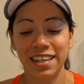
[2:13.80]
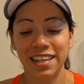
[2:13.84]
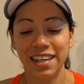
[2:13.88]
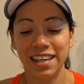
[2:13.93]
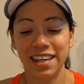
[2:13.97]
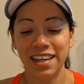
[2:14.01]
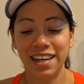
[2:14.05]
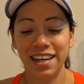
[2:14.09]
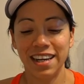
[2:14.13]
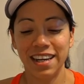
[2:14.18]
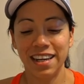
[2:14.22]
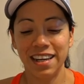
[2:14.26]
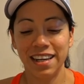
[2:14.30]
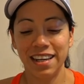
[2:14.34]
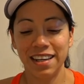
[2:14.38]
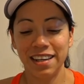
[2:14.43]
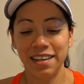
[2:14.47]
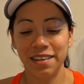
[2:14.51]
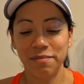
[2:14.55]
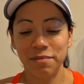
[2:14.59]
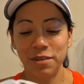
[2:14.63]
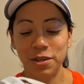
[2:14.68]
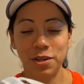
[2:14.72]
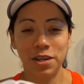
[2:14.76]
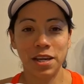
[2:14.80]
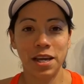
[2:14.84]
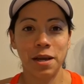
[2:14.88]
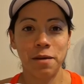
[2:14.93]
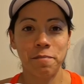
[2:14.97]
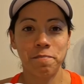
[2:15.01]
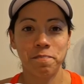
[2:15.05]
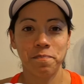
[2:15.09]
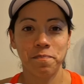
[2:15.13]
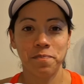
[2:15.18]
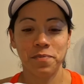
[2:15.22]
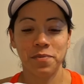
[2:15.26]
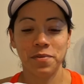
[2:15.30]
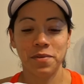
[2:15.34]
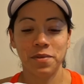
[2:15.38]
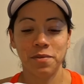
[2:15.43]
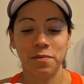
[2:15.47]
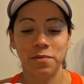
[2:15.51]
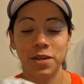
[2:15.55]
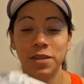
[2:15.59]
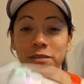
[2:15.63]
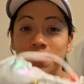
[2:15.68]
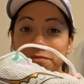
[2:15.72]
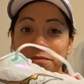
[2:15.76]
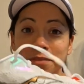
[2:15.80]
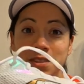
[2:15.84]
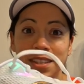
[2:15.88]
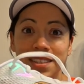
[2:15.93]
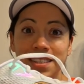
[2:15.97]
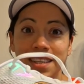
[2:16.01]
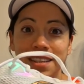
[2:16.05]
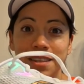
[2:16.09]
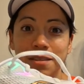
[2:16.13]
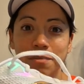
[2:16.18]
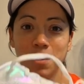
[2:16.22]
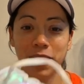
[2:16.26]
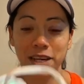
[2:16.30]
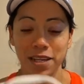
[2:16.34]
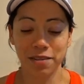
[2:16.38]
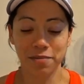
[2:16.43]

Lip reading: Okay, well, let's get them on.